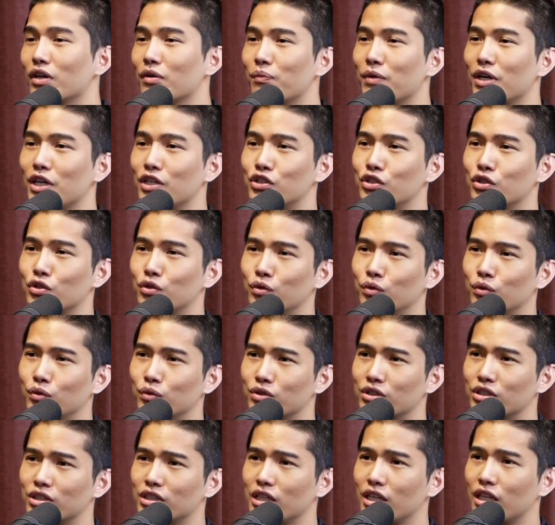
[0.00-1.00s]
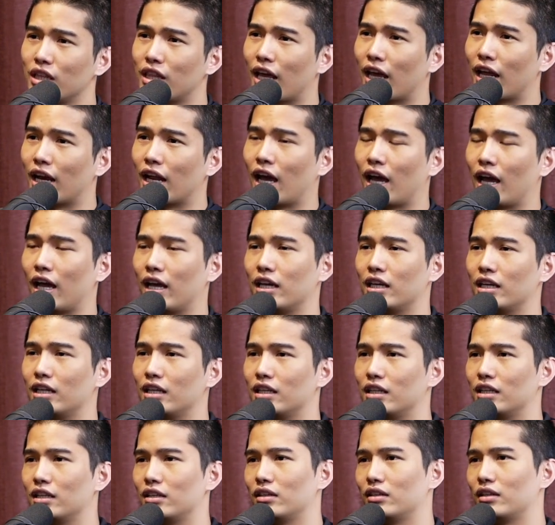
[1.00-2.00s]
made you see that
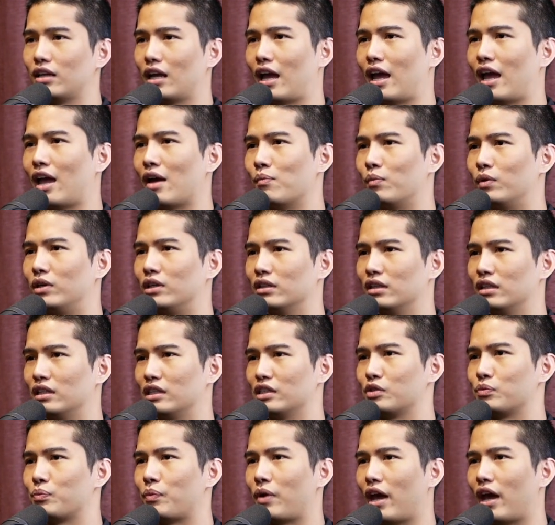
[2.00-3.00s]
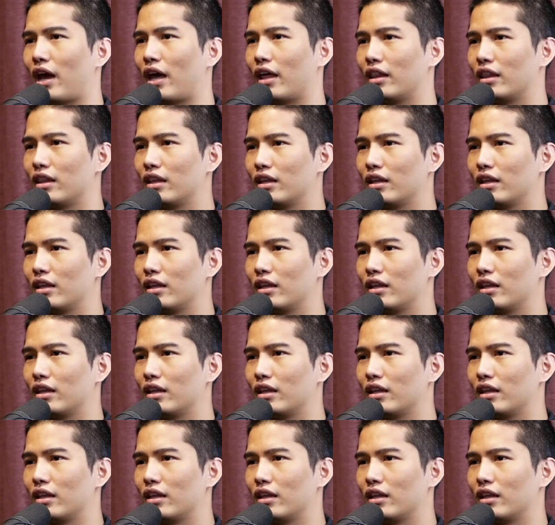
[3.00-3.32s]
I am on this path?